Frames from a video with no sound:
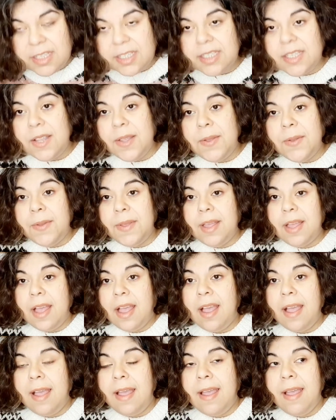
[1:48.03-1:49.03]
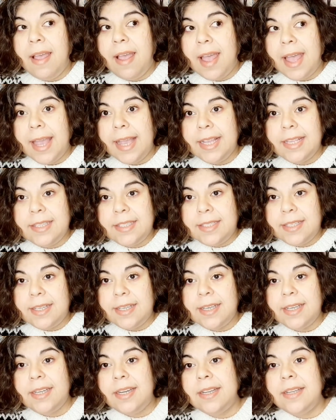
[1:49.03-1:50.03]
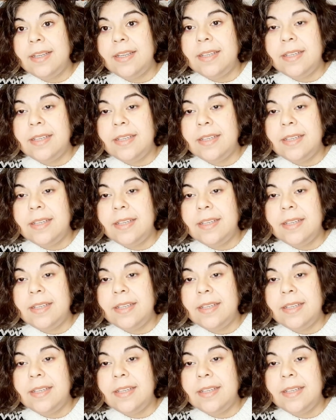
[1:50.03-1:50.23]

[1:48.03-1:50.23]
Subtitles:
So I did